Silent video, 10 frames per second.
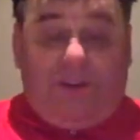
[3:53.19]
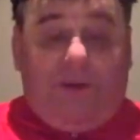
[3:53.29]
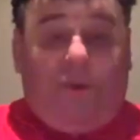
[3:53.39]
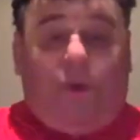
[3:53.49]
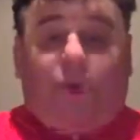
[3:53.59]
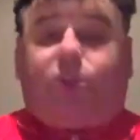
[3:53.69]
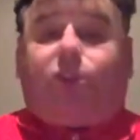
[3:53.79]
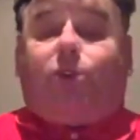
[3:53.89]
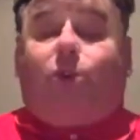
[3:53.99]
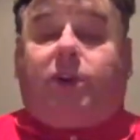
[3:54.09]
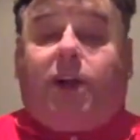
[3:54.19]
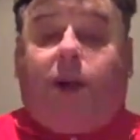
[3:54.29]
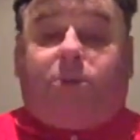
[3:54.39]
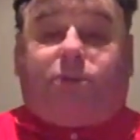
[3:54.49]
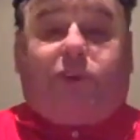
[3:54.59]
or till the Lord
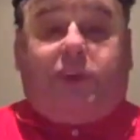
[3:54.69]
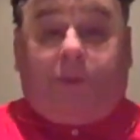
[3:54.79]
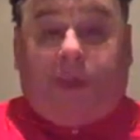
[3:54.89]
comes for him and